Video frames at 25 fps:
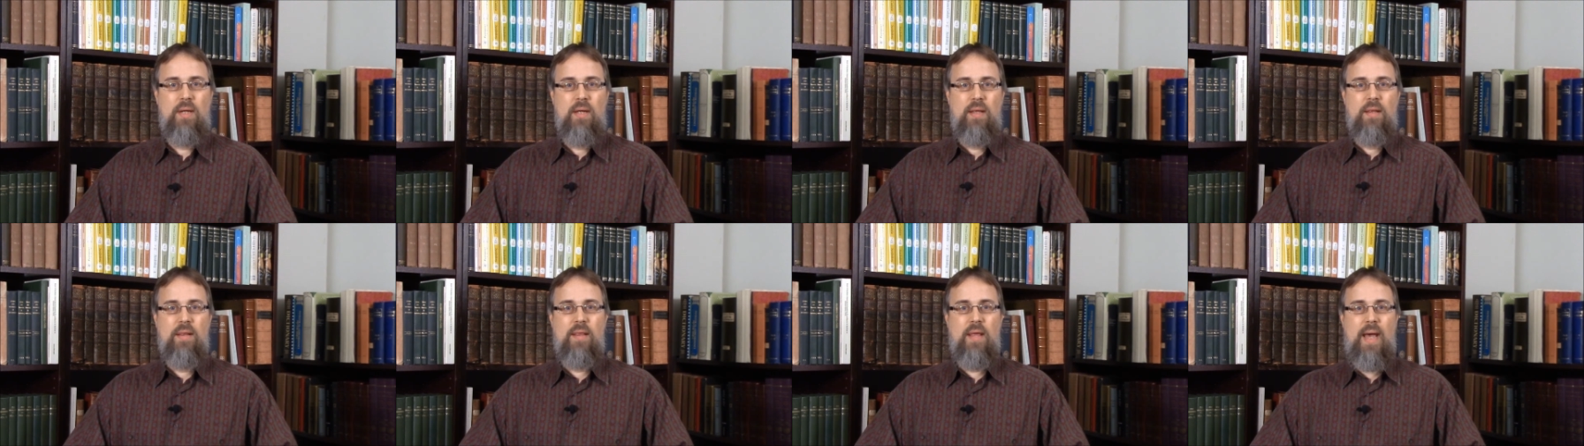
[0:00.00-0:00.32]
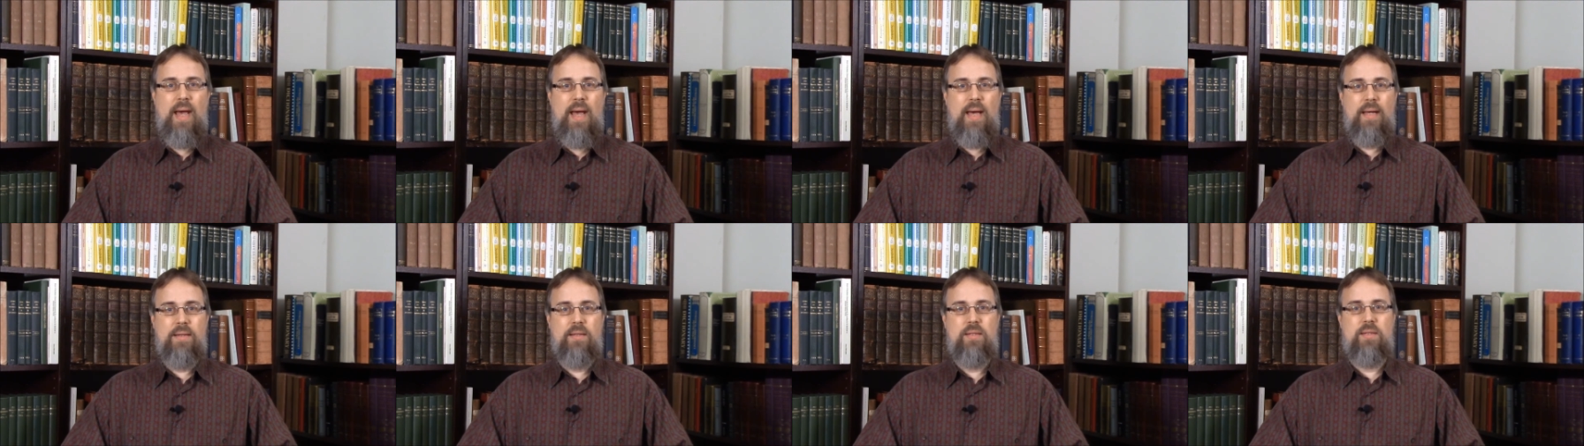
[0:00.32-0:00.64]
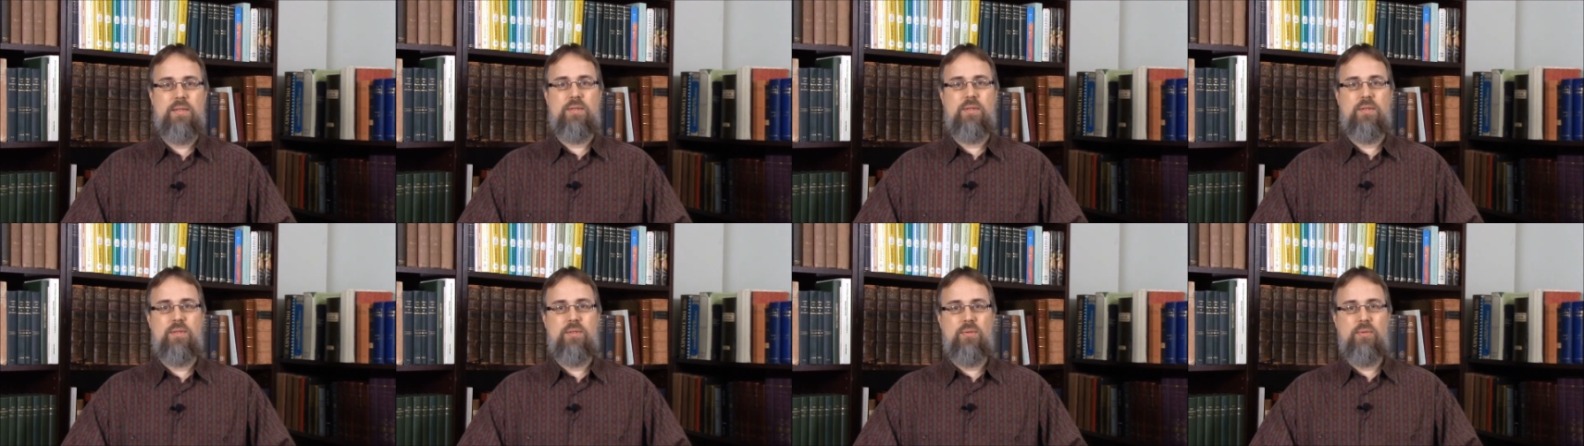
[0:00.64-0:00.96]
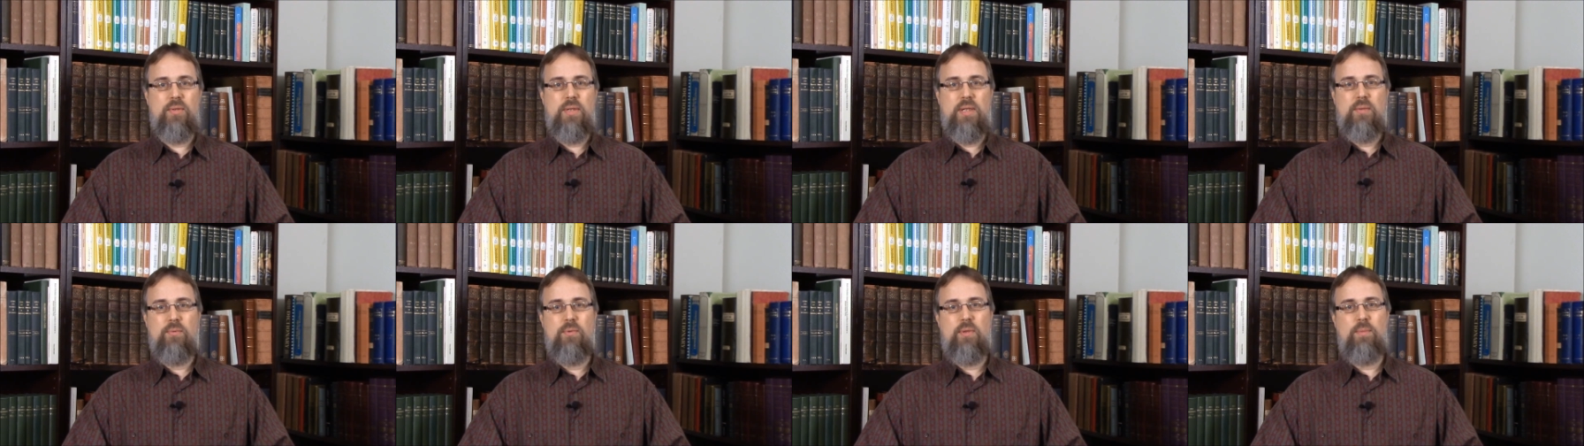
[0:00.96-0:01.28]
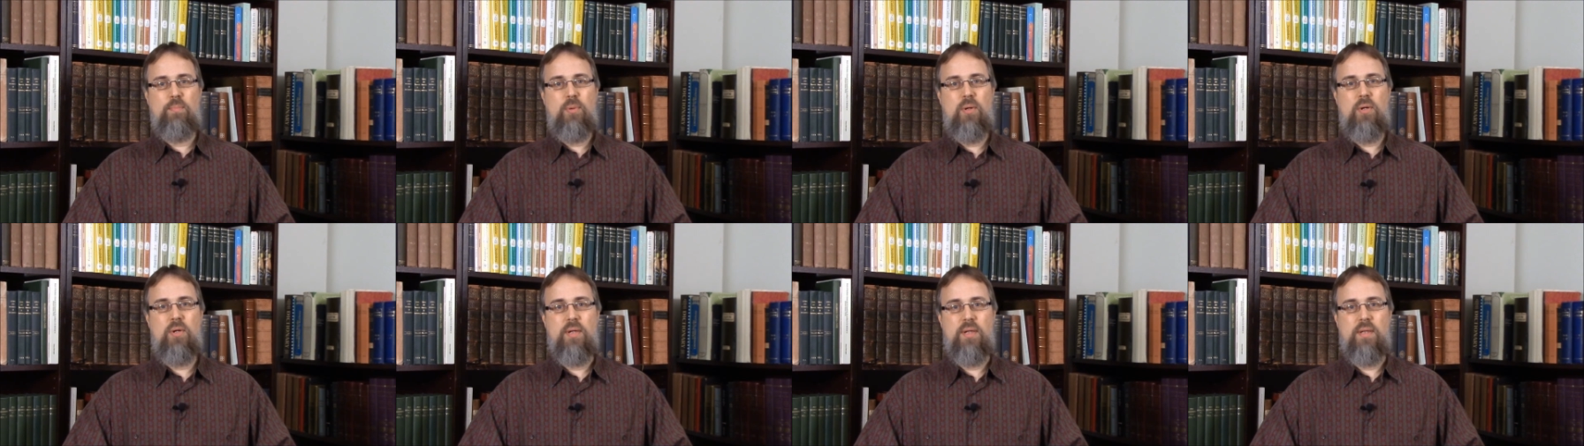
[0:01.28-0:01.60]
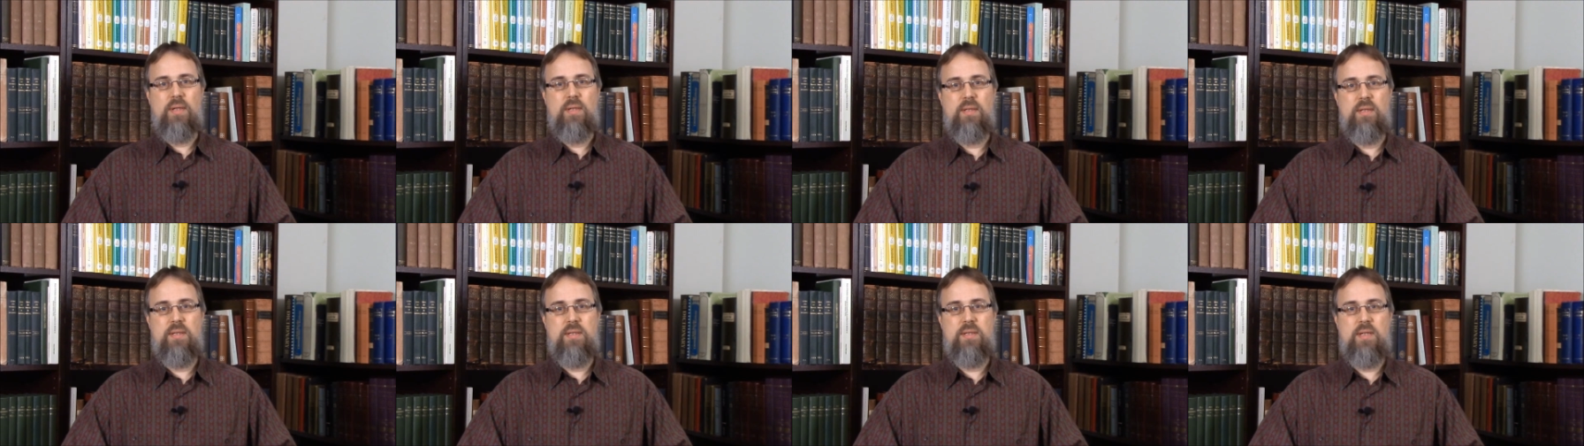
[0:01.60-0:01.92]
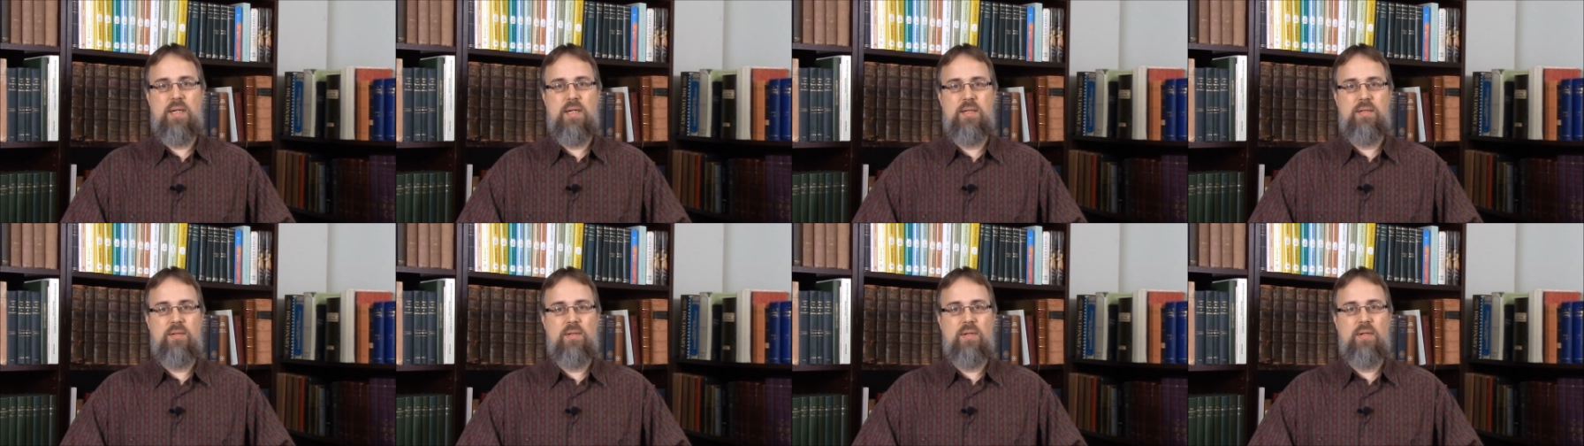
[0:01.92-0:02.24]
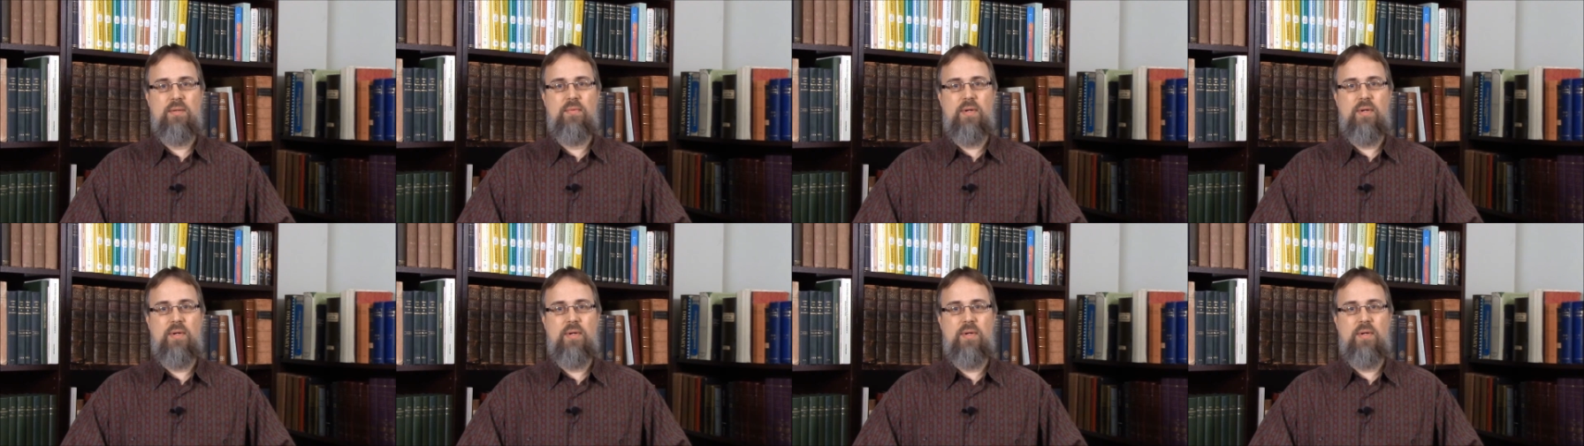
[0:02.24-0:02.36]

that is the tree we put in the center